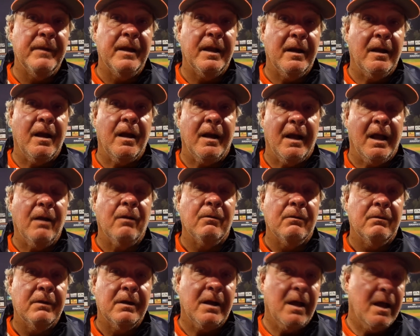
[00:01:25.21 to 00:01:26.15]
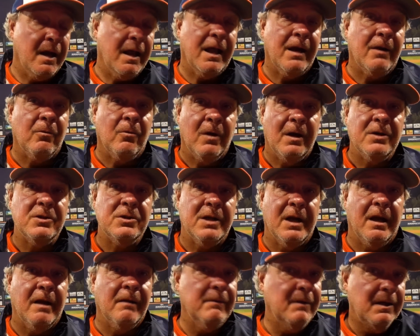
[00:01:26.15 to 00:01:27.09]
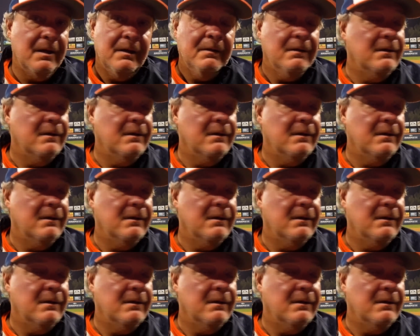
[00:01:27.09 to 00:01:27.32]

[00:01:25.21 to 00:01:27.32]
then on out. He got out of one jam.